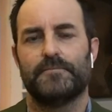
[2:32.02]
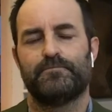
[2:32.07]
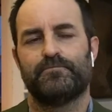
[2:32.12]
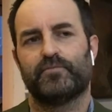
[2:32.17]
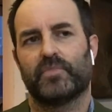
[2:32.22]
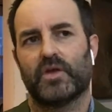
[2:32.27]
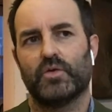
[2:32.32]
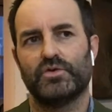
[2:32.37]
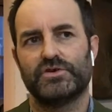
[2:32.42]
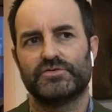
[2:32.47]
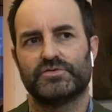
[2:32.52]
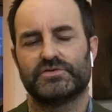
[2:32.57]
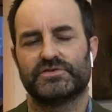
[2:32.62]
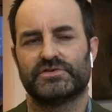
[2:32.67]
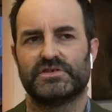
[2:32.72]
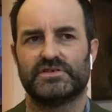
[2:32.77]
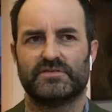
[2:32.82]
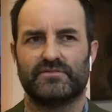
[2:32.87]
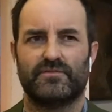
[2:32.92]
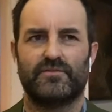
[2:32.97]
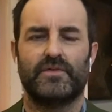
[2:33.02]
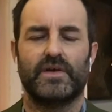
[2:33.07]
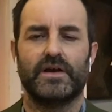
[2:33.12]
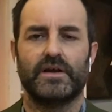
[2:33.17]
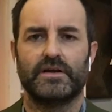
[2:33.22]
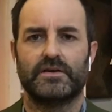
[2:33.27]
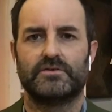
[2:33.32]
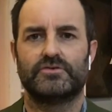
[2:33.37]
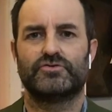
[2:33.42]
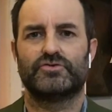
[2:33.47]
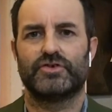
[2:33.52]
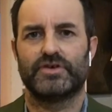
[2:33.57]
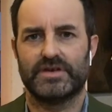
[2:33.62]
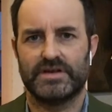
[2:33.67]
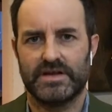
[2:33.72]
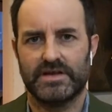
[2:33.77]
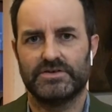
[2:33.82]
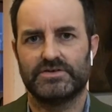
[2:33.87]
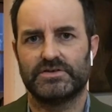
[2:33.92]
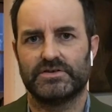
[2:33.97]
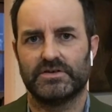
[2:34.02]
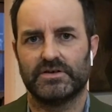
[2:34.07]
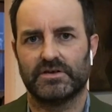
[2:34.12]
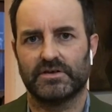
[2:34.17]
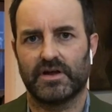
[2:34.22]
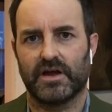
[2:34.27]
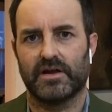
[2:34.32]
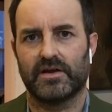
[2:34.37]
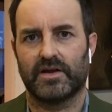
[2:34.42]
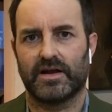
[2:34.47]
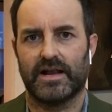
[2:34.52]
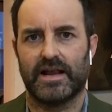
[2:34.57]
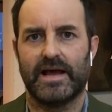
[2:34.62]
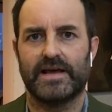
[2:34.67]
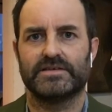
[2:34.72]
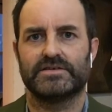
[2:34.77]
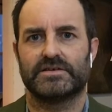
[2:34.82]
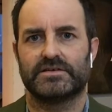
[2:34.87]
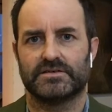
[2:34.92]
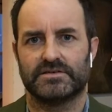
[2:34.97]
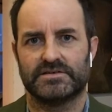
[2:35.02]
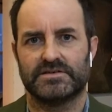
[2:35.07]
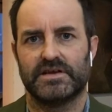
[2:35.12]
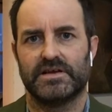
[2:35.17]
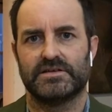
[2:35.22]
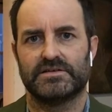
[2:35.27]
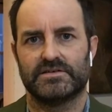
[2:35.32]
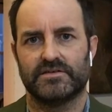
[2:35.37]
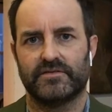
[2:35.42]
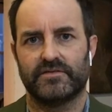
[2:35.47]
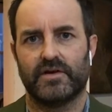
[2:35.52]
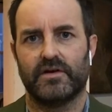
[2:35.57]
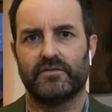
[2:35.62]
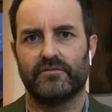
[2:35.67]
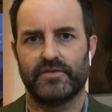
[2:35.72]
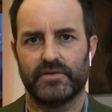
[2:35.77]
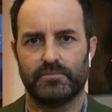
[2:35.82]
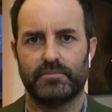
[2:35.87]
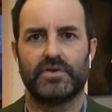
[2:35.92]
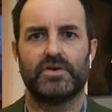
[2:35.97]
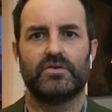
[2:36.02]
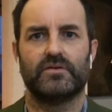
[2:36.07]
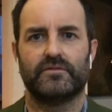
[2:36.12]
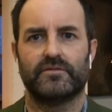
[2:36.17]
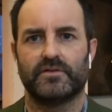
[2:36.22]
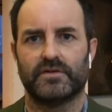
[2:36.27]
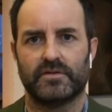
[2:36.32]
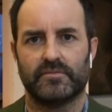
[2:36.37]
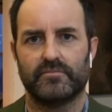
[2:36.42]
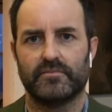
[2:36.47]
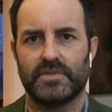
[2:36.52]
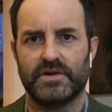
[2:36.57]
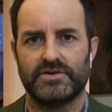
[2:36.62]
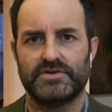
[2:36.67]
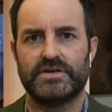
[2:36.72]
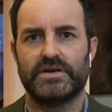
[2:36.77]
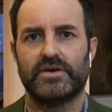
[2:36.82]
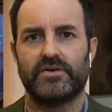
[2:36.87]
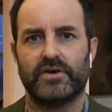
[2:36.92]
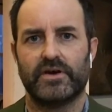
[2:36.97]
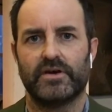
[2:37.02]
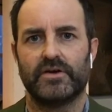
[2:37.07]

which was this very traditional kind of classical sense of the beautiful interior.